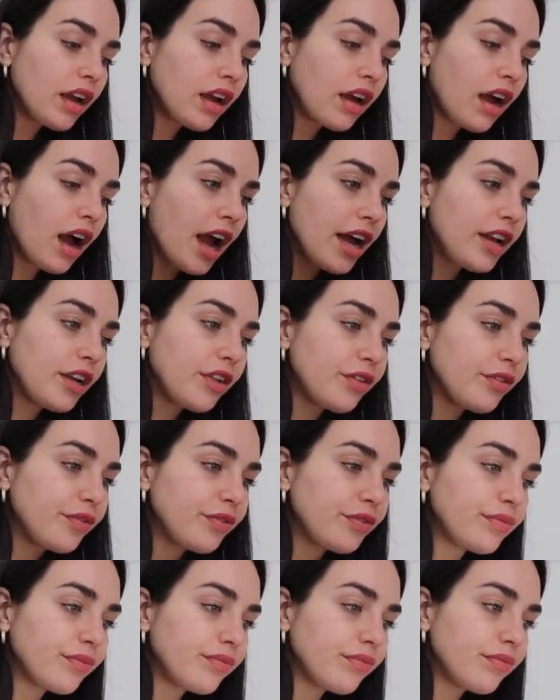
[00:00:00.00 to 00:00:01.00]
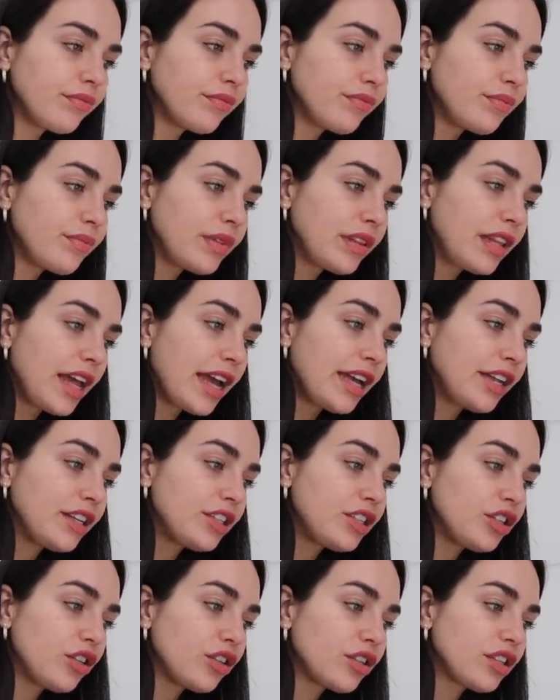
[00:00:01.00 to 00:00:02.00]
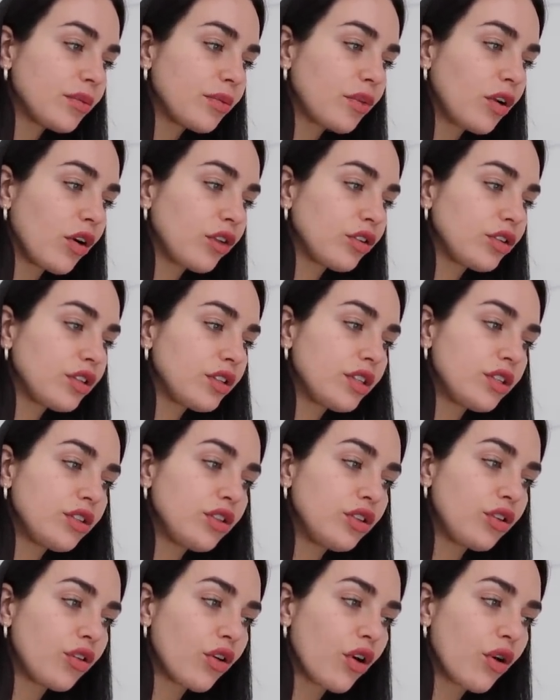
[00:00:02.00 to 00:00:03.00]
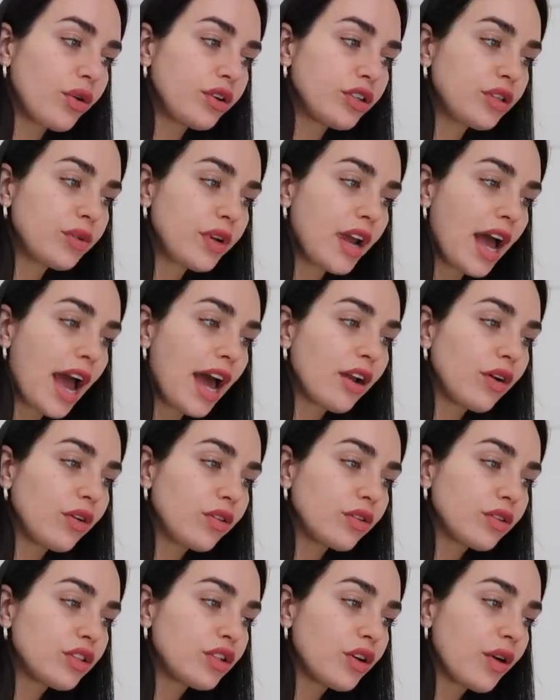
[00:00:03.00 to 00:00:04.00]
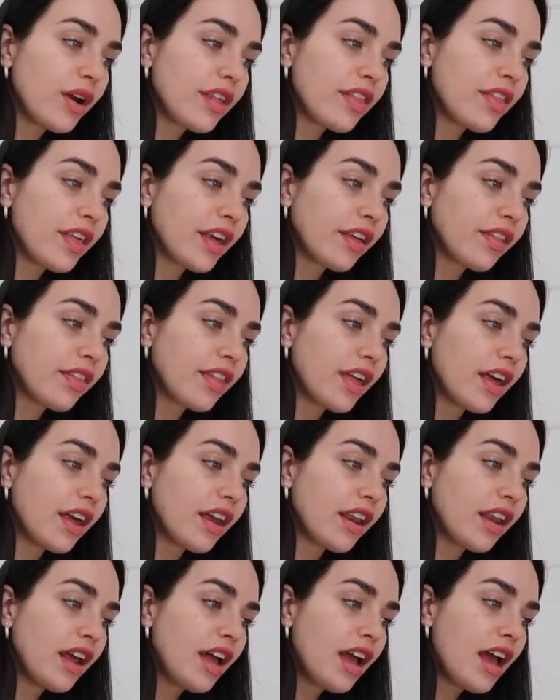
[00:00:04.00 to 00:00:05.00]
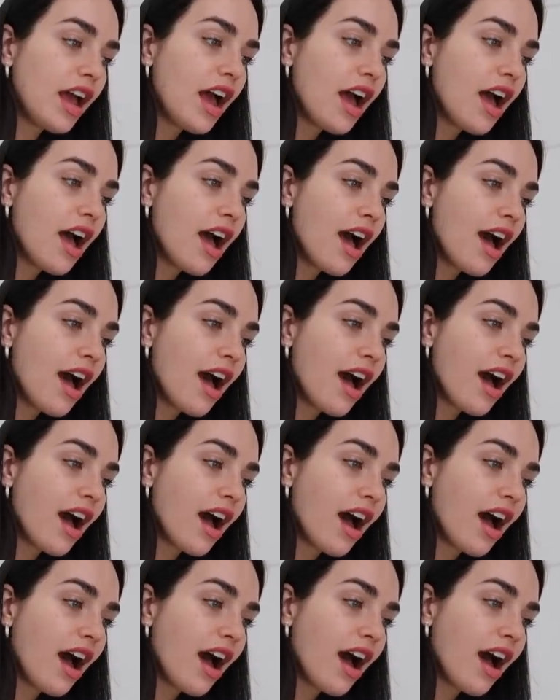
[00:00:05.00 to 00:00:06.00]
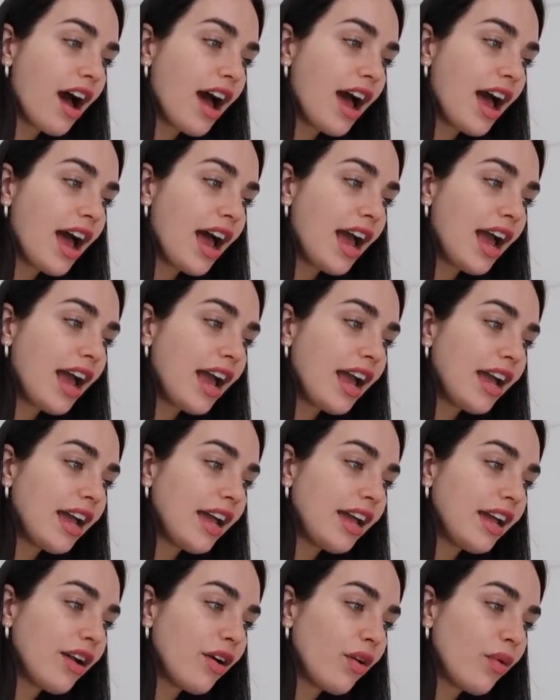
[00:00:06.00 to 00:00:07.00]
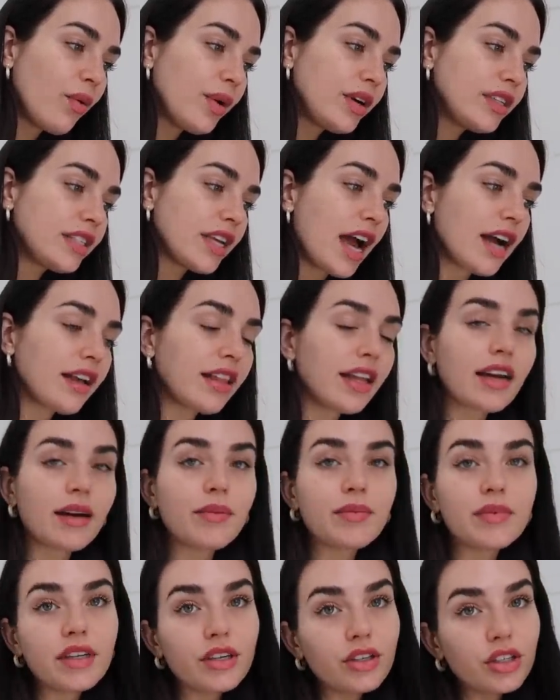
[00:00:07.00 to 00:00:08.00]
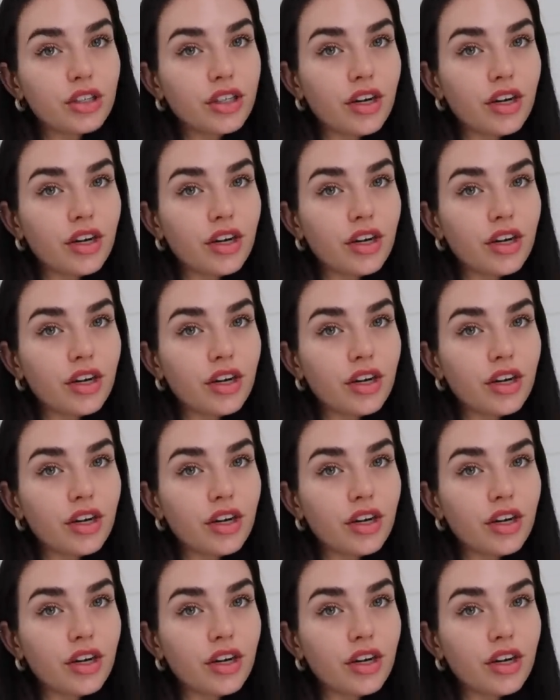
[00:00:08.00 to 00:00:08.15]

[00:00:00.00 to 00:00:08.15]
kind of play into your subconscious as you grow into an adult. So I think that I always act like I'm such a